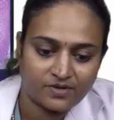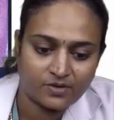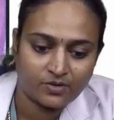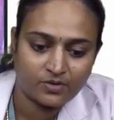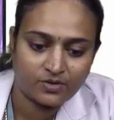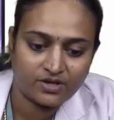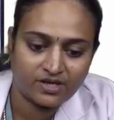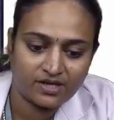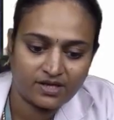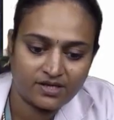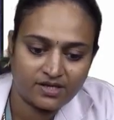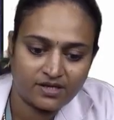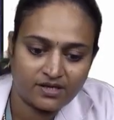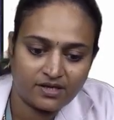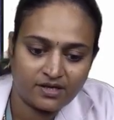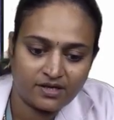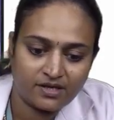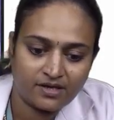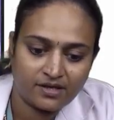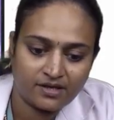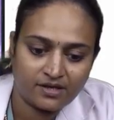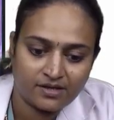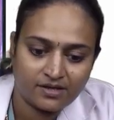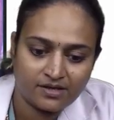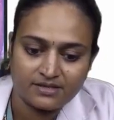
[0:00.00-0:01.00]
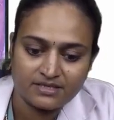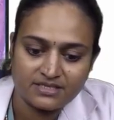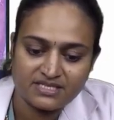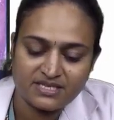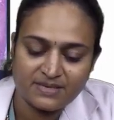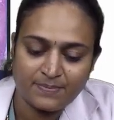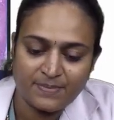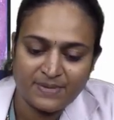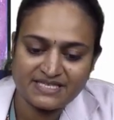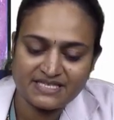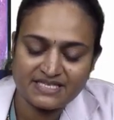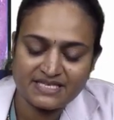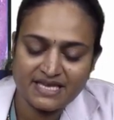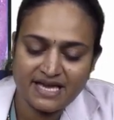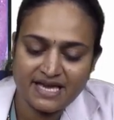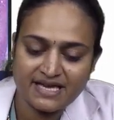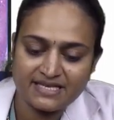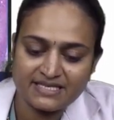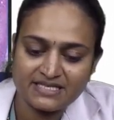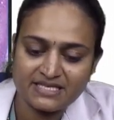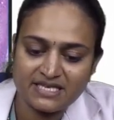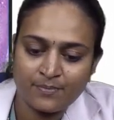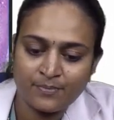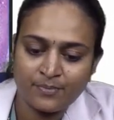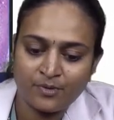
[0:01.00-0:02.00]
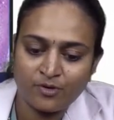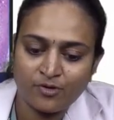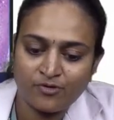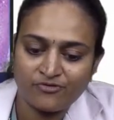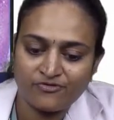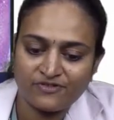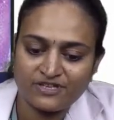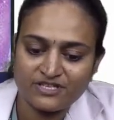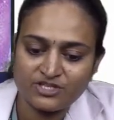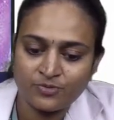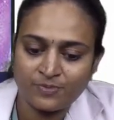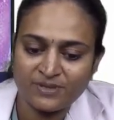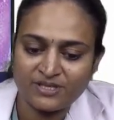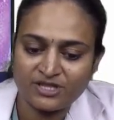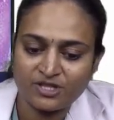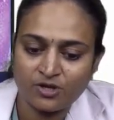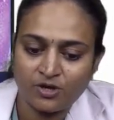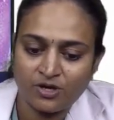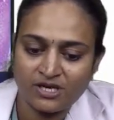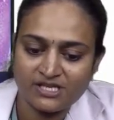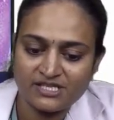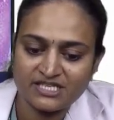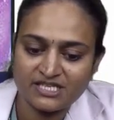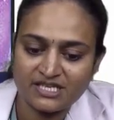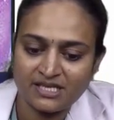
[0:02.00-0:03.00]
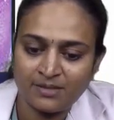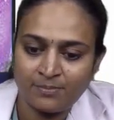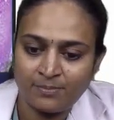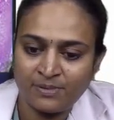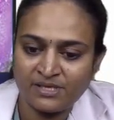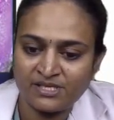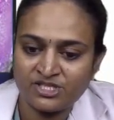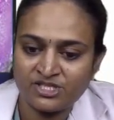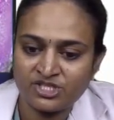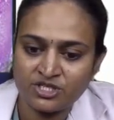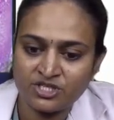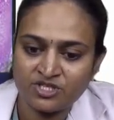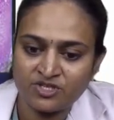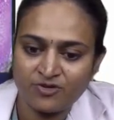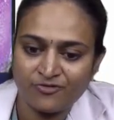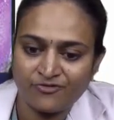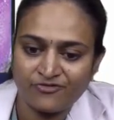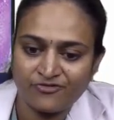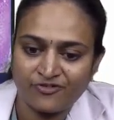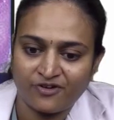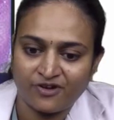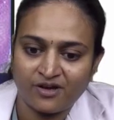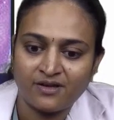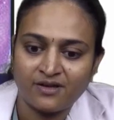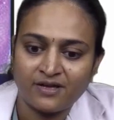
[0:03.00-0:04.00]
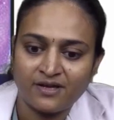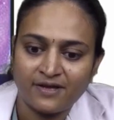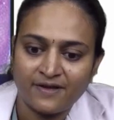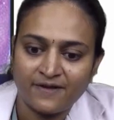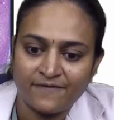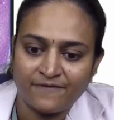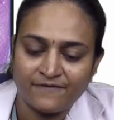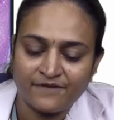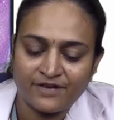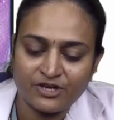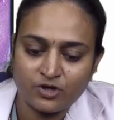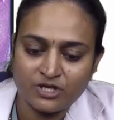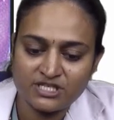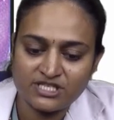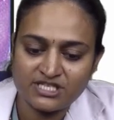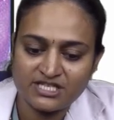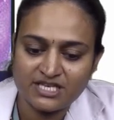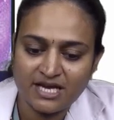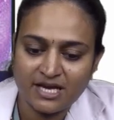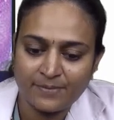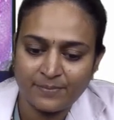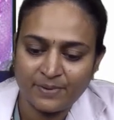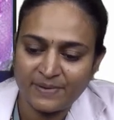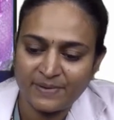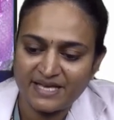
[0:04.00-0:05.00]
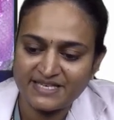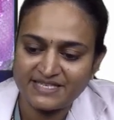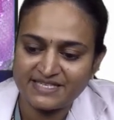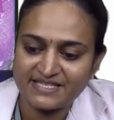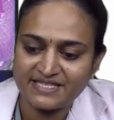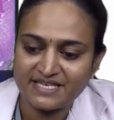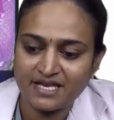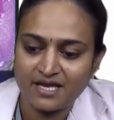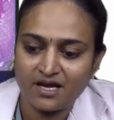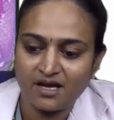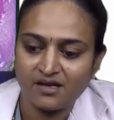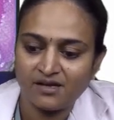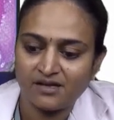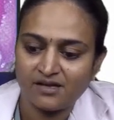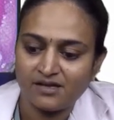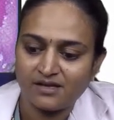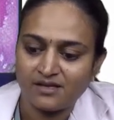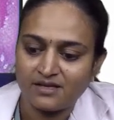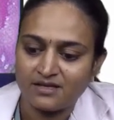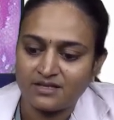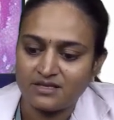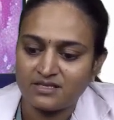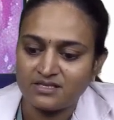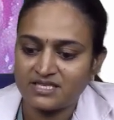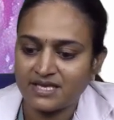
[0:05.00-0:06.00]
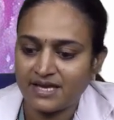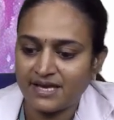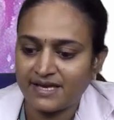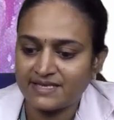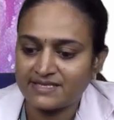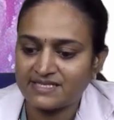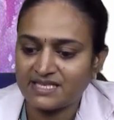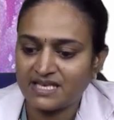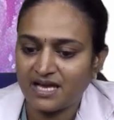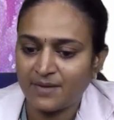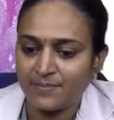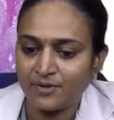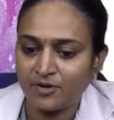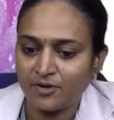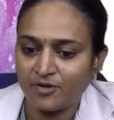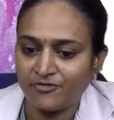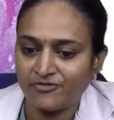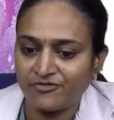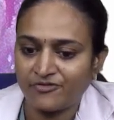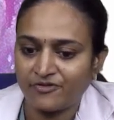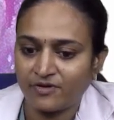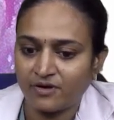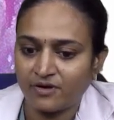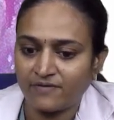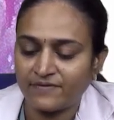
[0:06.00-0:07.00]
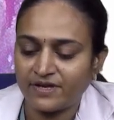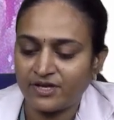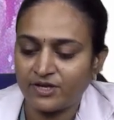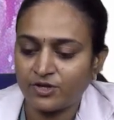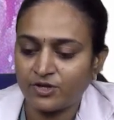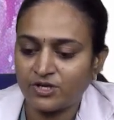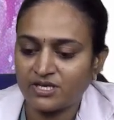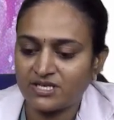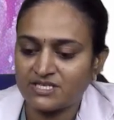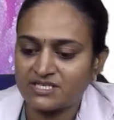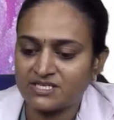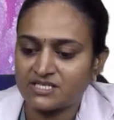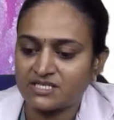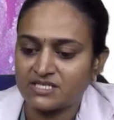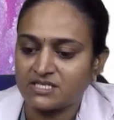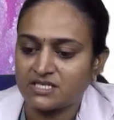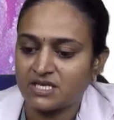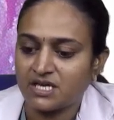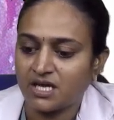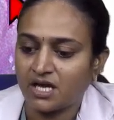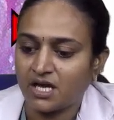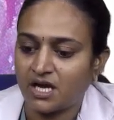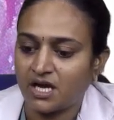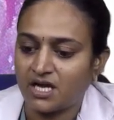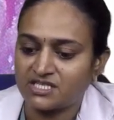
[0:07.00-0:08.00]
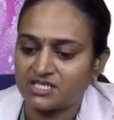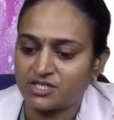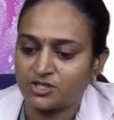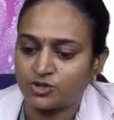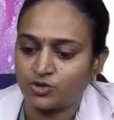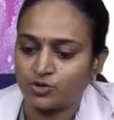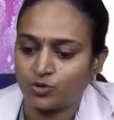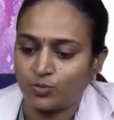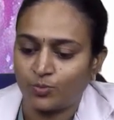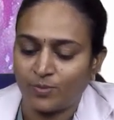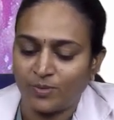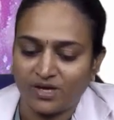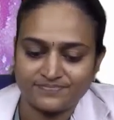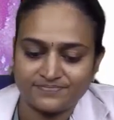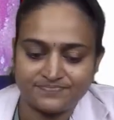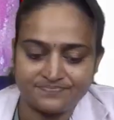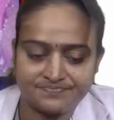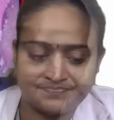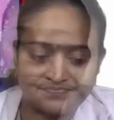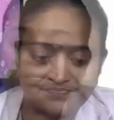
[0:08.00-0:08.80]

Okay, here this is the best example of histopathological pictures of verrucous hyperplasia. This is the example of verrucous carcinoma.